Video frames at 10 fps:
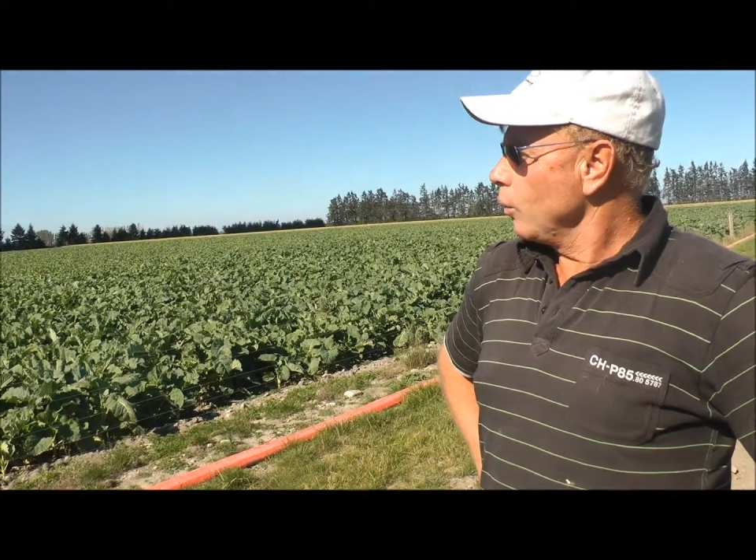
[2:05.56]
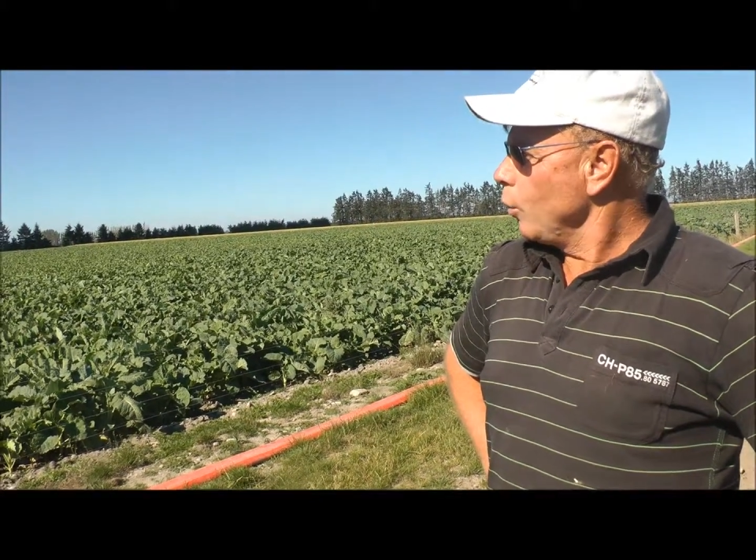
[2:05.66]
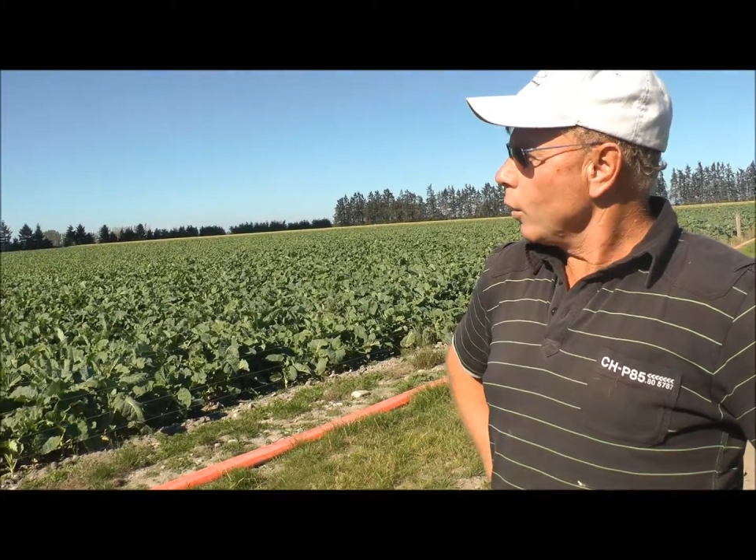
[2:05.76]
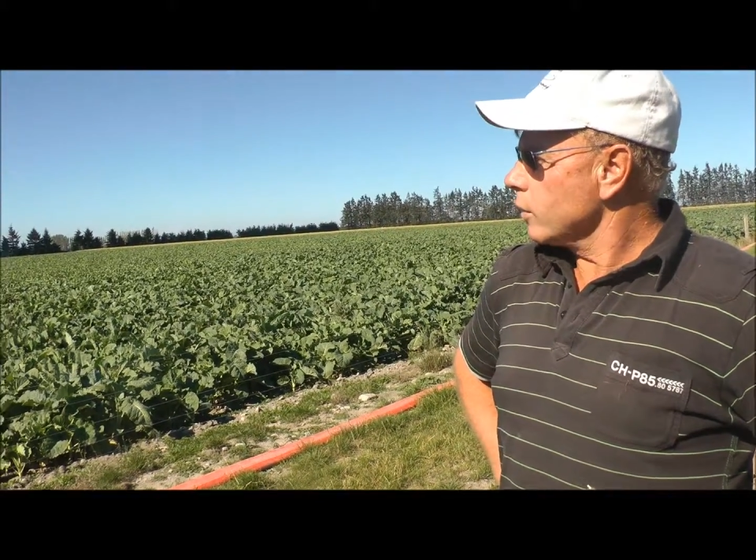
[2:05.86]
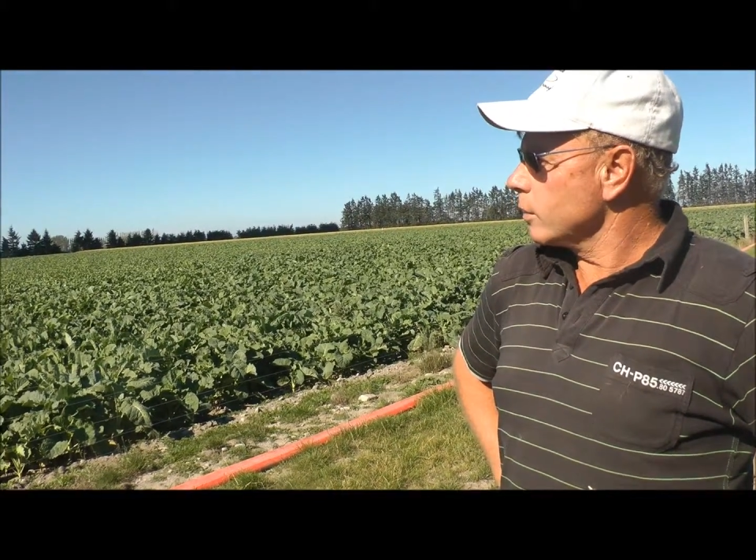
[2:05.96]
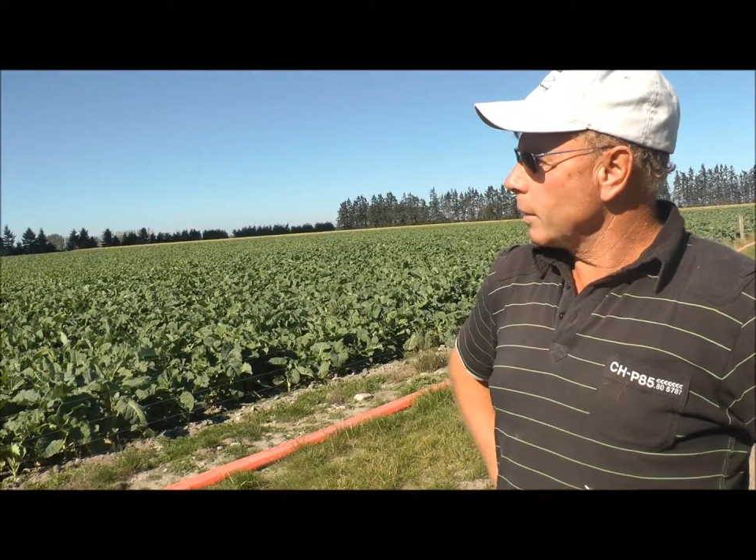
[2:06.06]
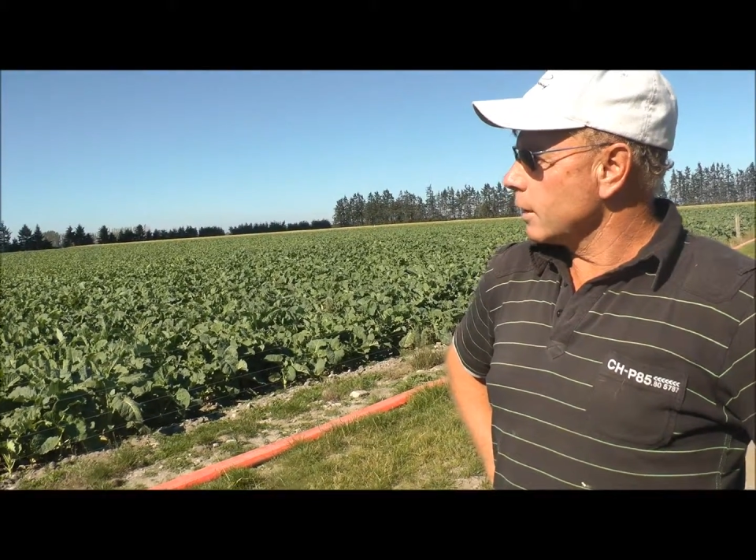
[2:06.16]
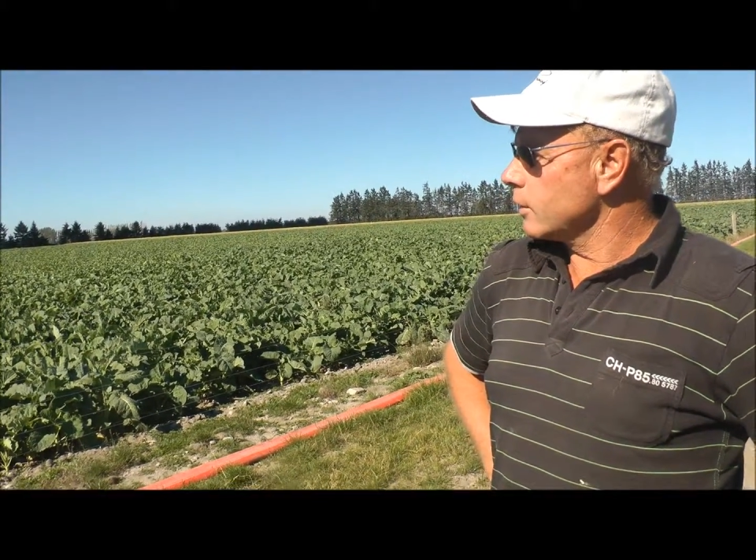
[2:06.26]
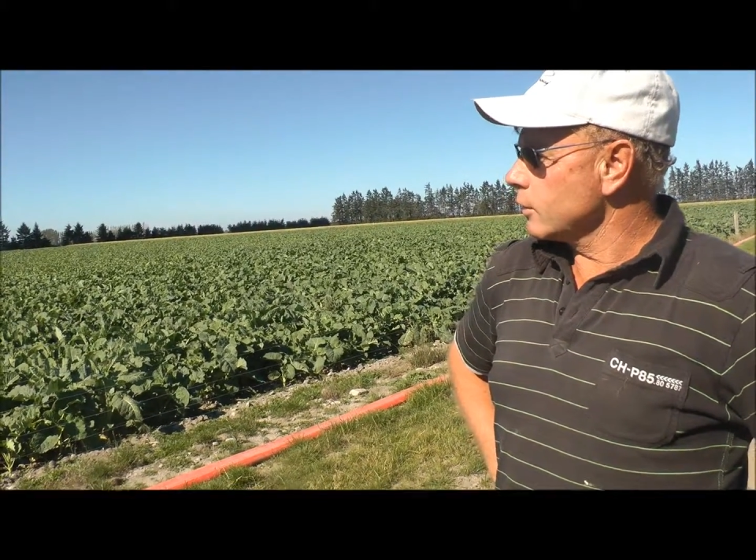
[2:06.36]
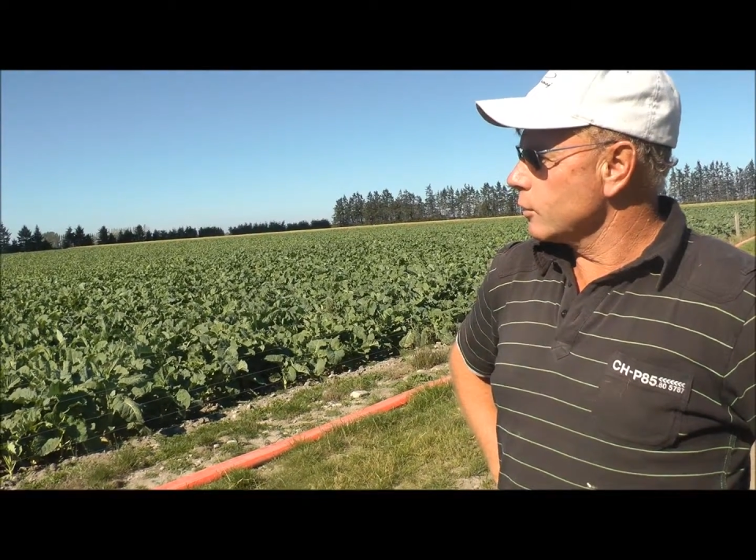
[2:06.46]
Water's the
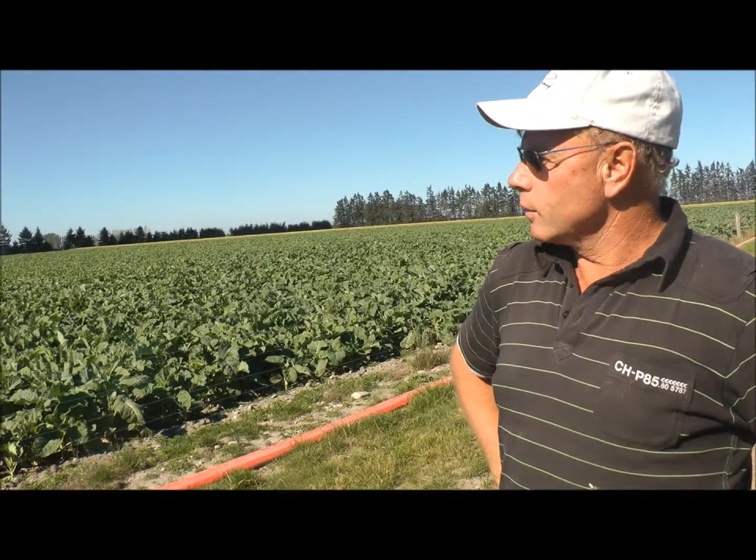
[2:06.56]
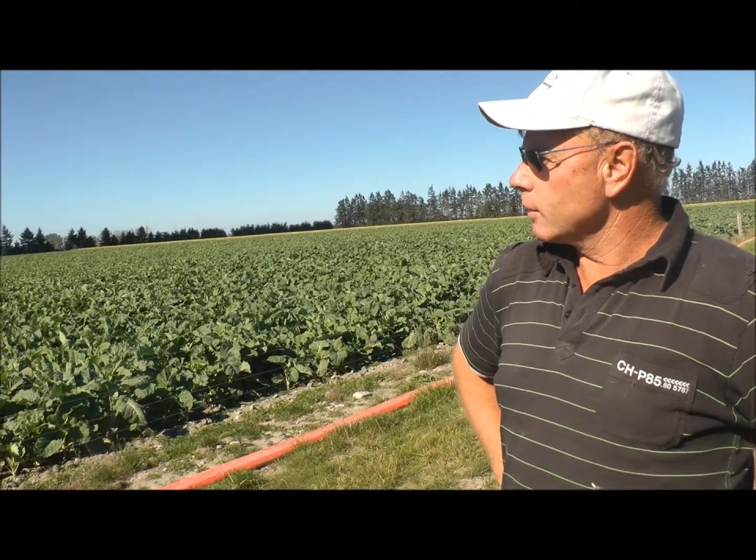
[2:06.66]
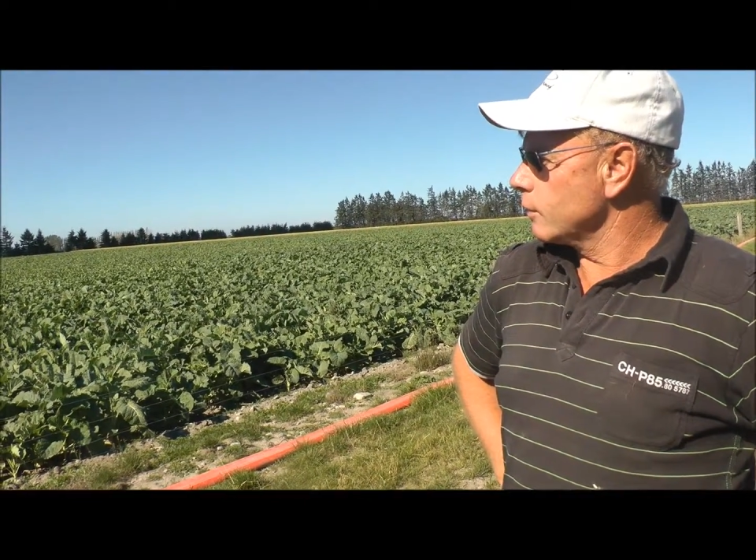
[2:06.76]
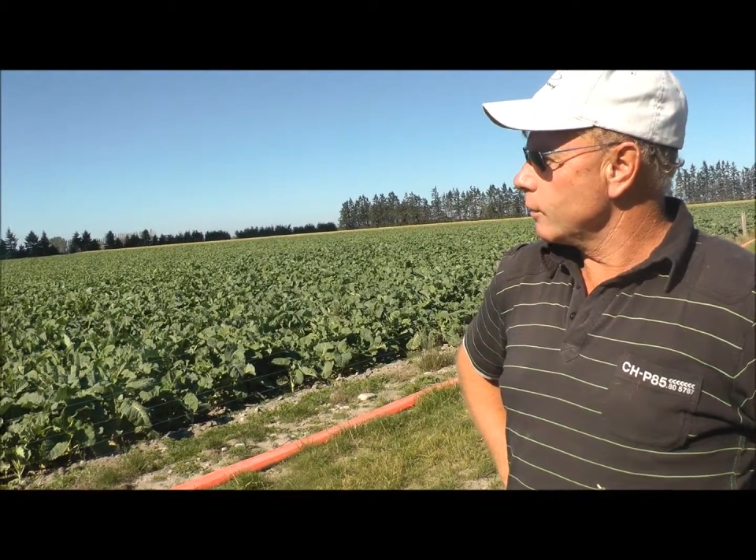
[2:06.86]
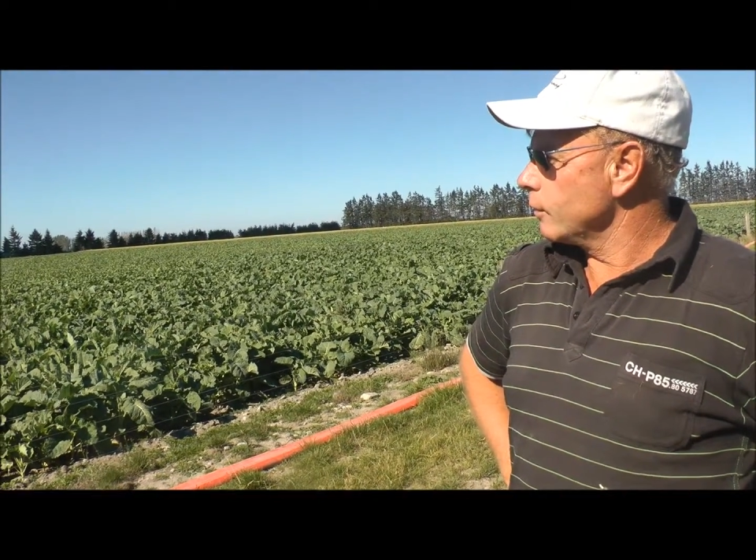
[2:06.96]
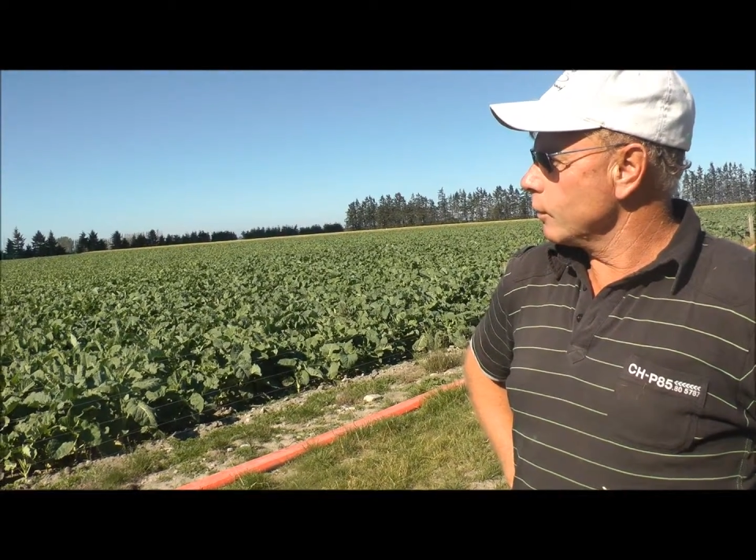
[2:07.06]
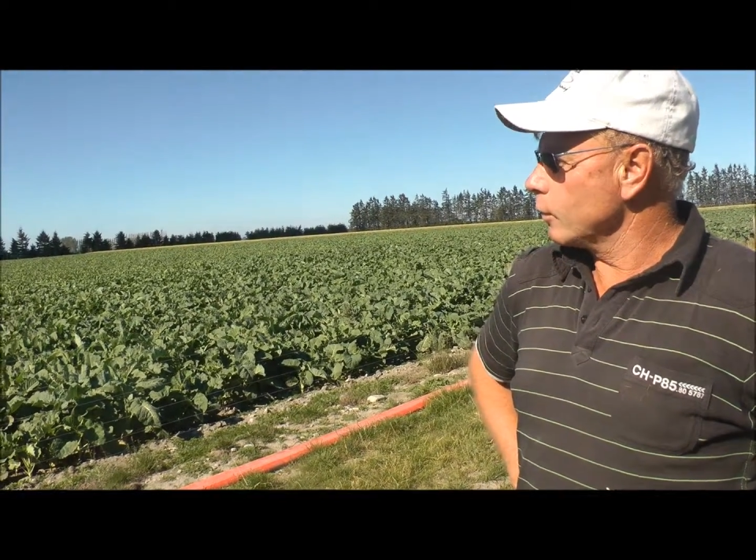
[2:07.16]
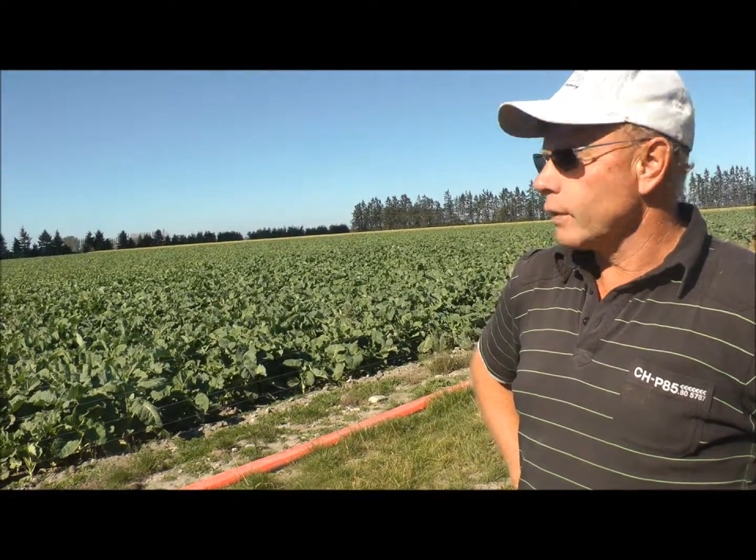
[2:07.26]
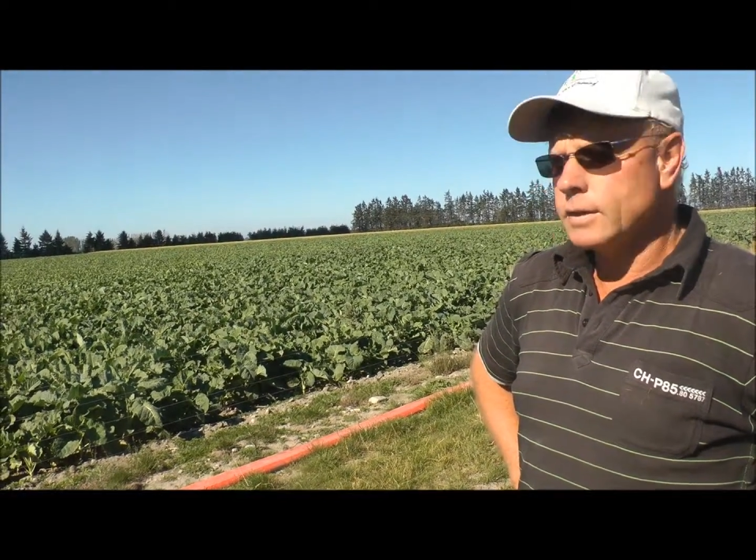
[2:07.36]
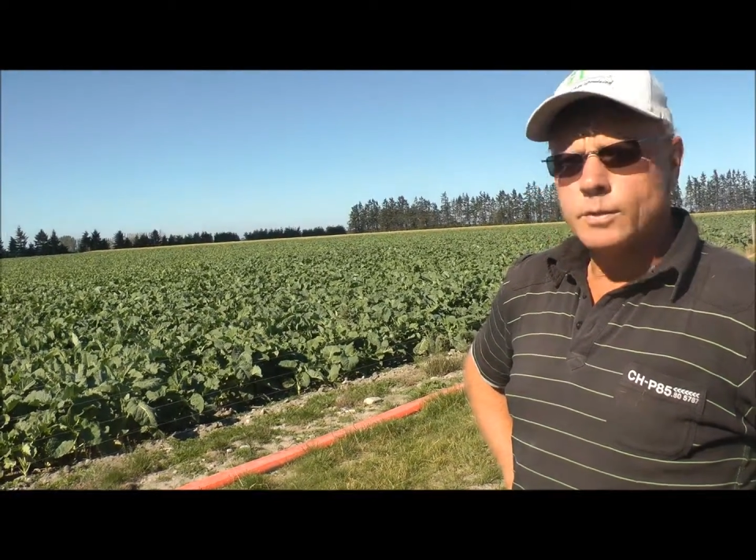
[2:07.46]
biggest issue that
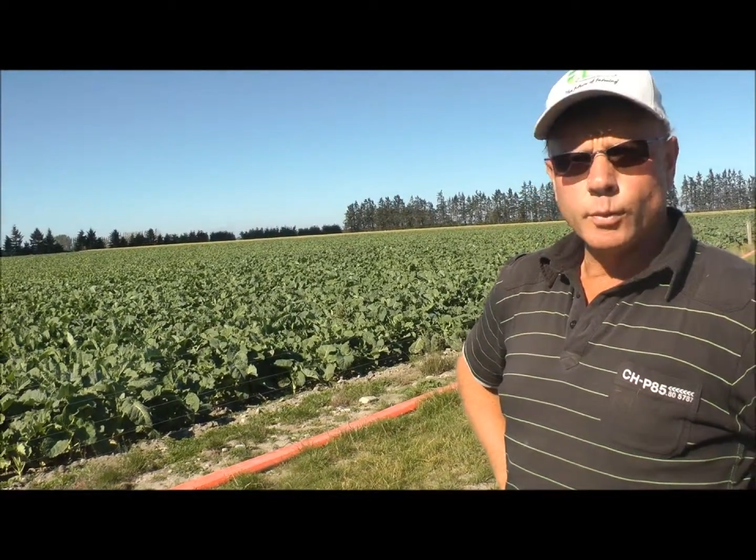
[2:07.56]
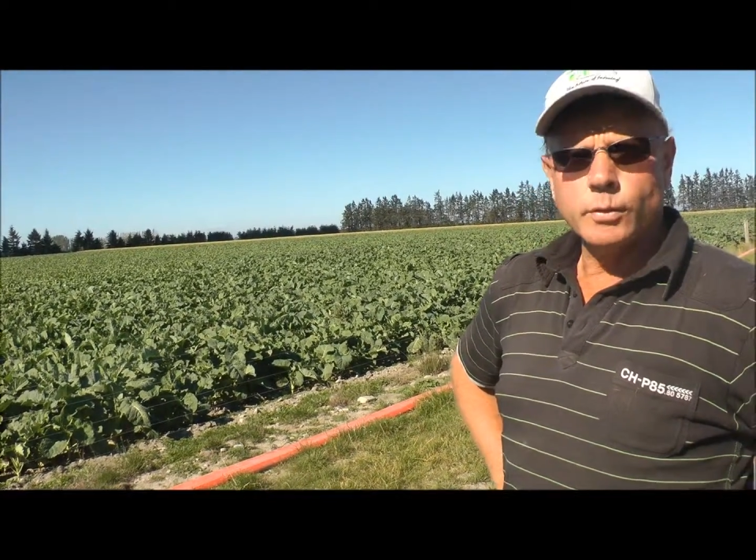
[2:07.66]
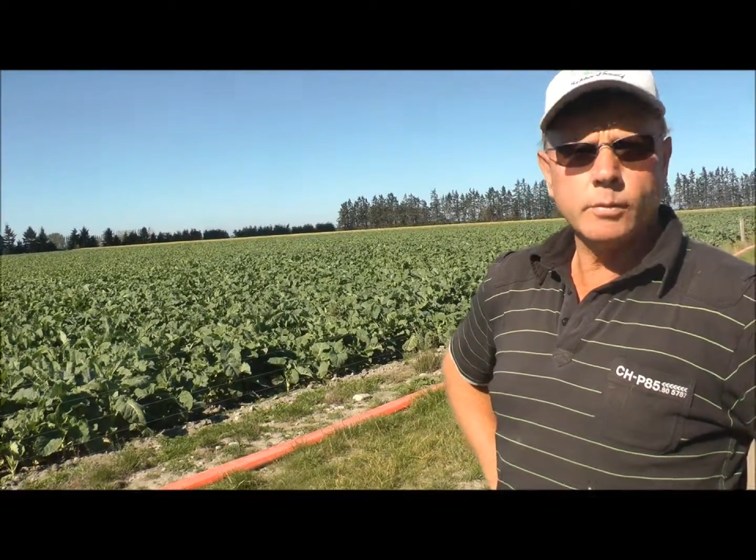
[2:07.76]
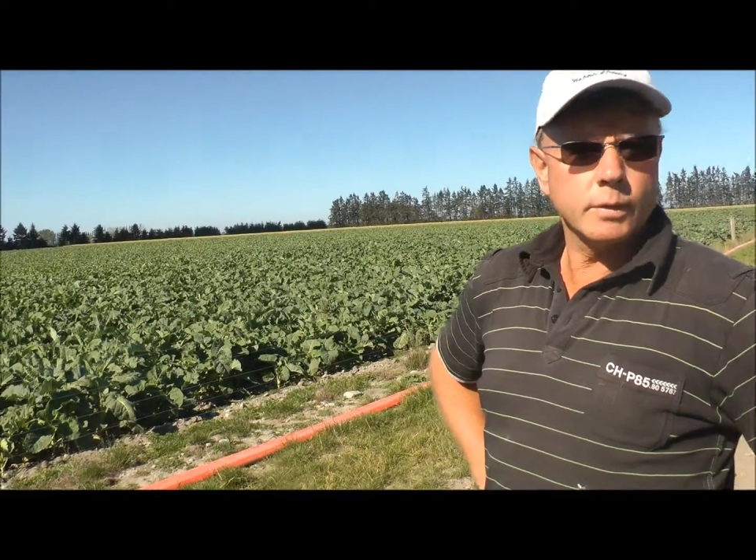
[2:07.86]
will face the world,